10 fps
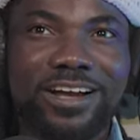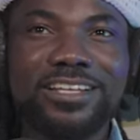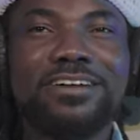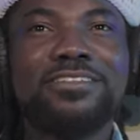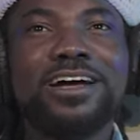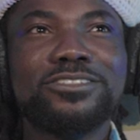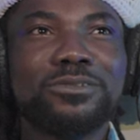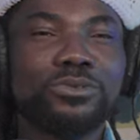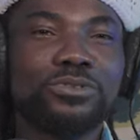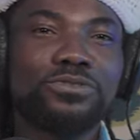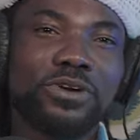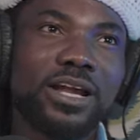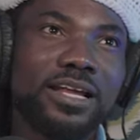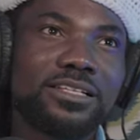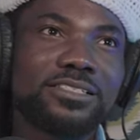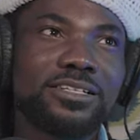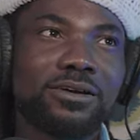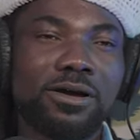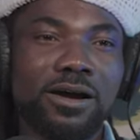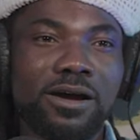I think I've had some good friends
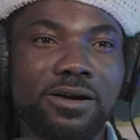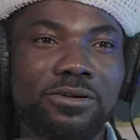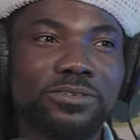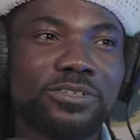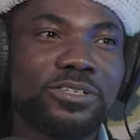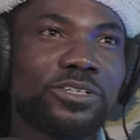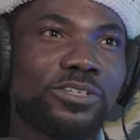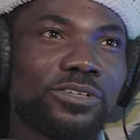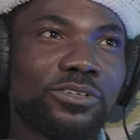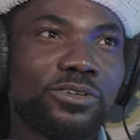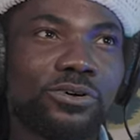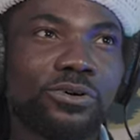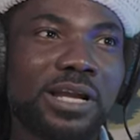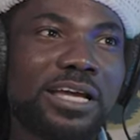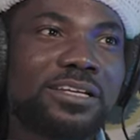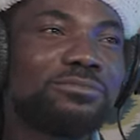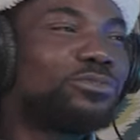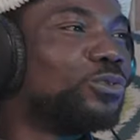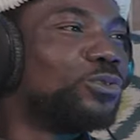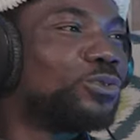around, you know, like
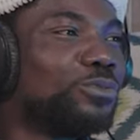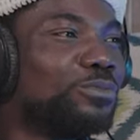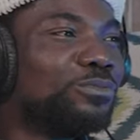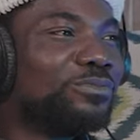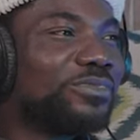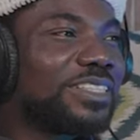Tuntum.